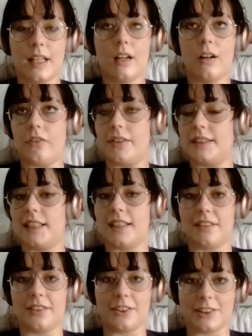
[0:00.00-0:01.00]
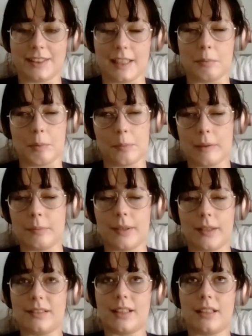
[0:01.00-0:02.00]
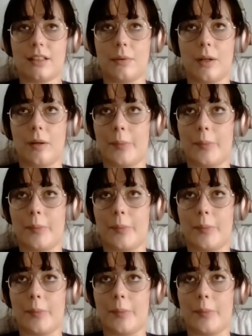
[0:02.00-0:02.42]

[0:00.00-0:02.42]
Obviously, there are disabled people out there who are,